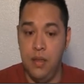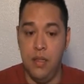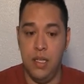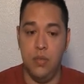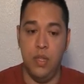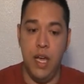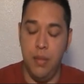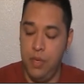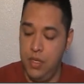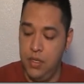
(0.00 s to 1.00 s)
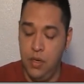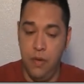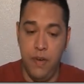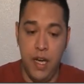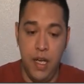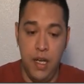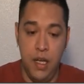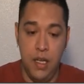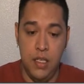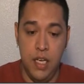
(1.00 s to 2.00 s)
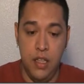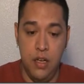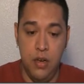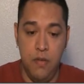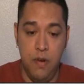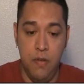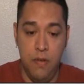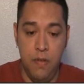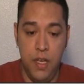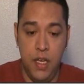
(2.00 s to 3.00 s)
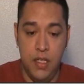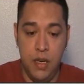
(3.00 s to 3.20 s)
That's what that means. So if I take the derivative of this,